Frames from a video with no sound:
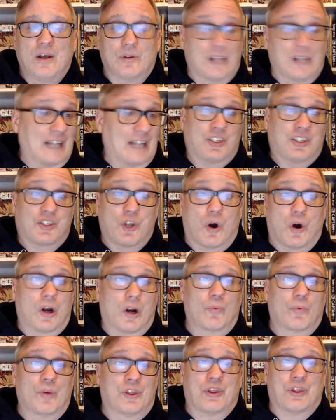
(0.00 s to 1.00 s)
Let's
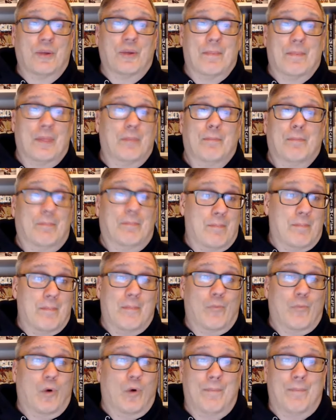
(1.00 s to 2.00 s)
start with the
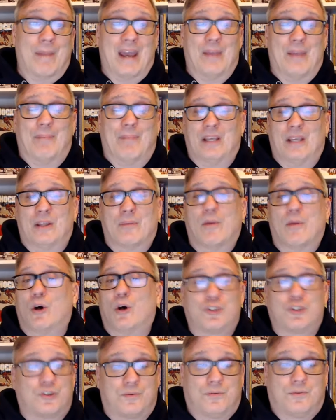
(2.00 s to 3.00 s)
what may be the
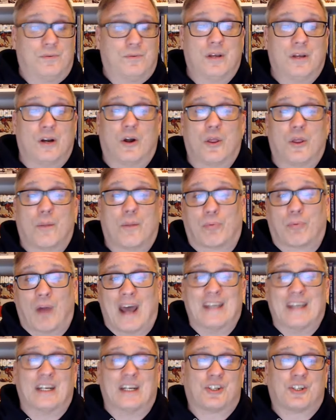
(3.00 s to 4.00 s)
most, you know, the
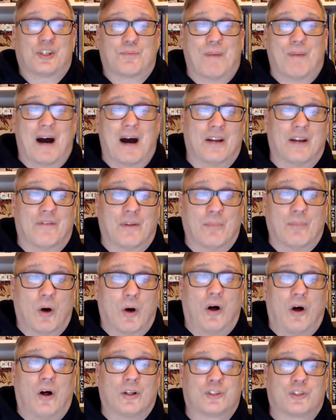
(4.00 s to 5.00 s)
brightest spot of them
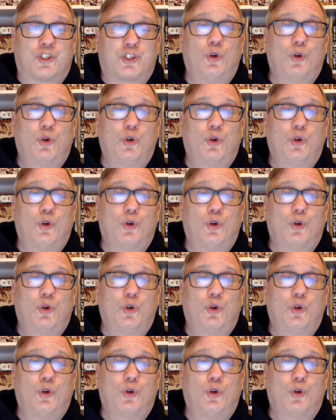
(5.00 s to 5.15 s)
all.